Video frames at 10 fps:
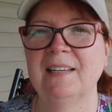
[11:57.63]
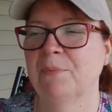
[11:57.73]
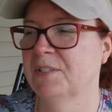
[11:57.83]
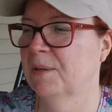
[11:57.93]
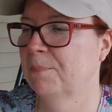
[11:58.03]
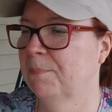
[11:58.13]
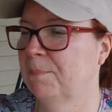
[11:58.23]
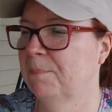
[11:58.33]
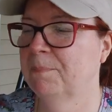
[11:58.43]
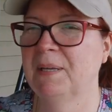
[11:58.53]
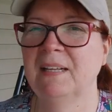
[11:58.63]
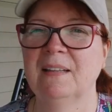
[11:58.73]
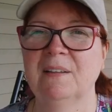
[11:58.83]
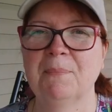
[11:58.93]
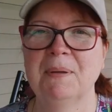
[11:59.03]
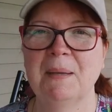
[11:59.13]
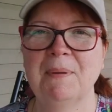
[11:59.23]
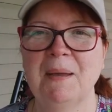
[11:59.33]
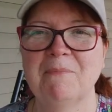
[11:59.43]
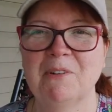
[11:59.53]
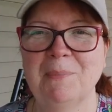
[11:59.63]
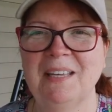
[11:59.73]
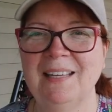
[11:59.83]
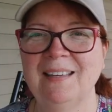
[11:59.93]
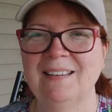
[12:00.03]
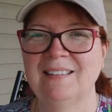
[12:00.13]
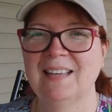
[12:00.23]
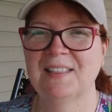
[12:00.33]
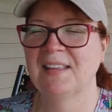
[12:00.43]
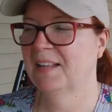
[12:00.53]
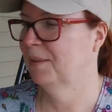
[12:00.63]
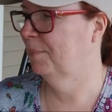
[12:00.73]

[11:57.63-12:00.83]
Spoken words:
It was a big pick-me-up for me to get that in the